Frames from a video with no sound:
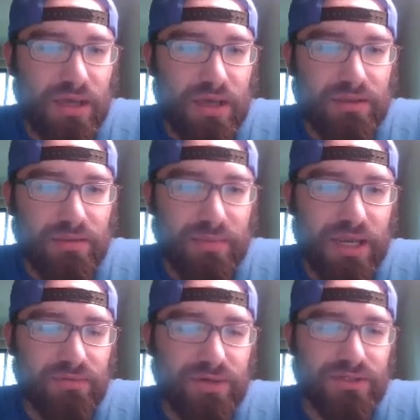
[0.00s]
the
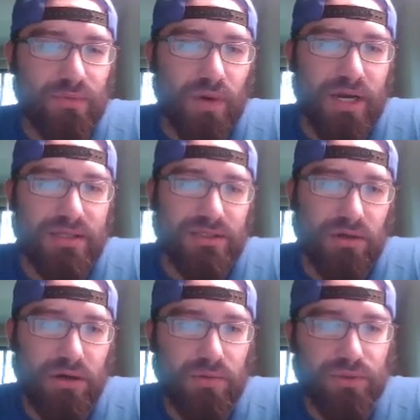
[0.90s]
main reason why this
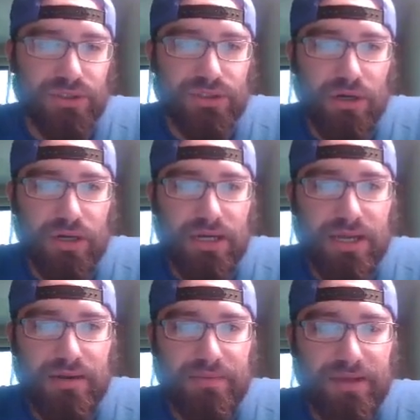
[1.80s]
card, which started
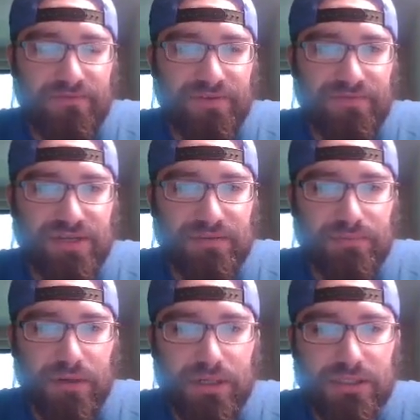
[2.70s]
at like
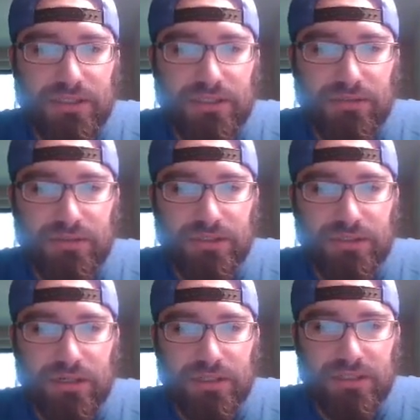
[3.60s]
$15 and slowly
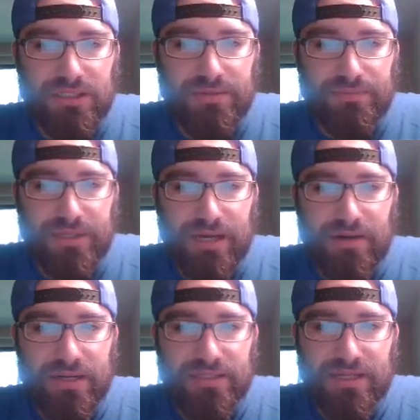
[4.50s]
started to dip down
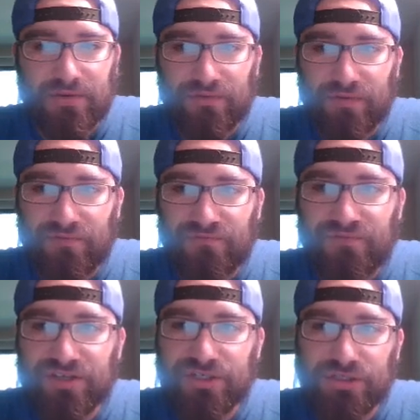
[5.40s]
and has now
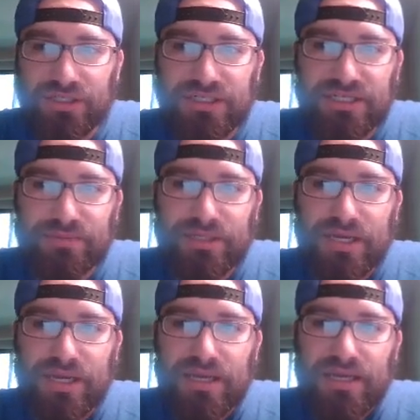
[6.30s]
officially dipped
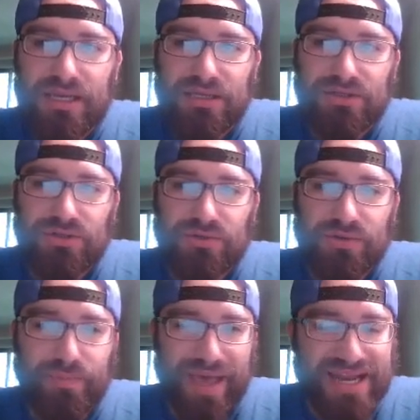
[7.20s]
into the
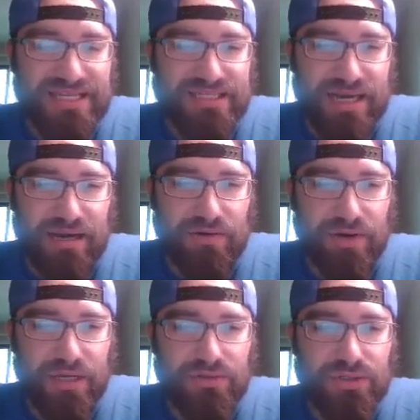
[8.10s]
penny stock
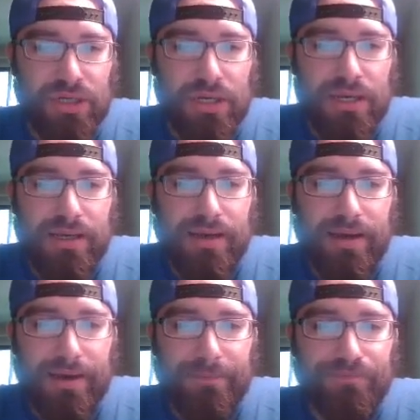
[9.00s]
range,
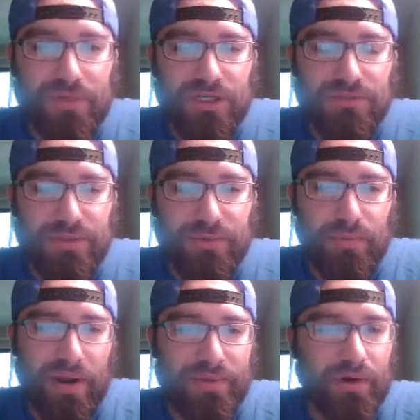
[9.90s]
because people
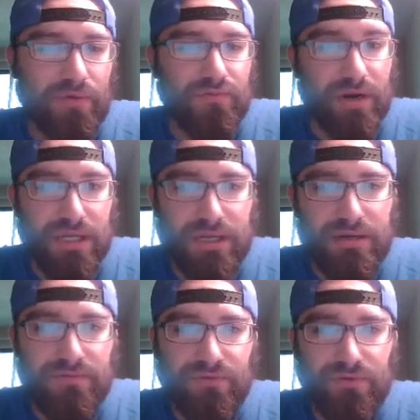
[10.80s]
probably aren't running it
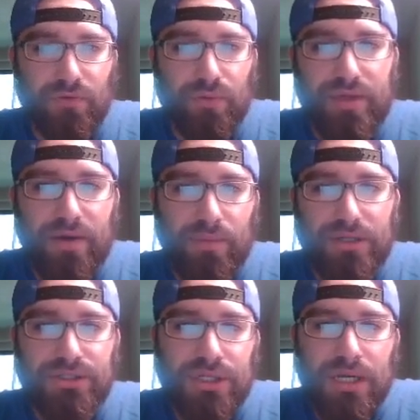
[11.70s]
in Infernoble that
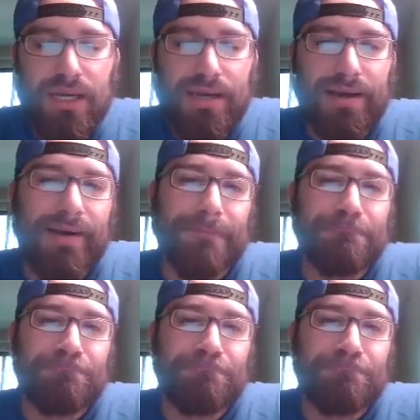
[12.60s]
much. But